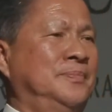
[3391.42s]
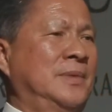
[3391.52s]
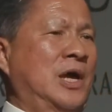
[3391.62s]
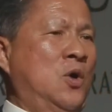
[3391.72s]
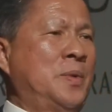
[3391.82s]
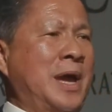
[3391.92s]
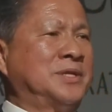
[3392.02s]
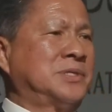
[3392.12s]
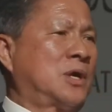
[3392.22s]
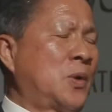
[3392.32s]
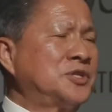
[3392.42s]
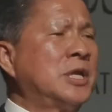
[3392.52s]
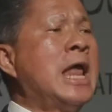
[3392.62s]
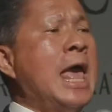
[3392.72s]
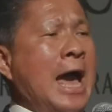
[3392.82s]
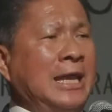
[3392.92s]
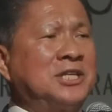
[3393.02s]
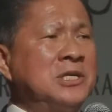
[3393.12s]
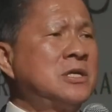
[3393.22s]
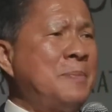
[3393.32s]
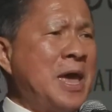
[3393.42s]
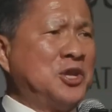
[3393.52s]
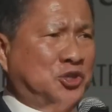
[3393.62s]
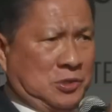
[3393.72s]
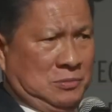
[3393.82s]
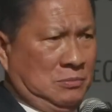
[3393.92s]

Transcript: I hope you answered the question. And let's turn the page.